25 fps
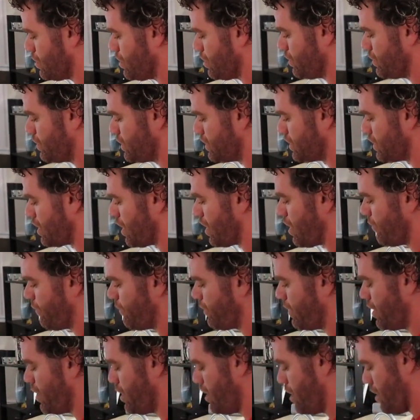do
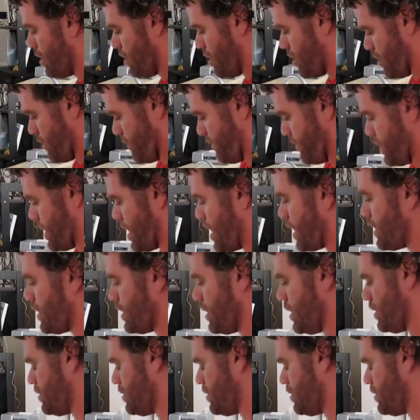stuff of that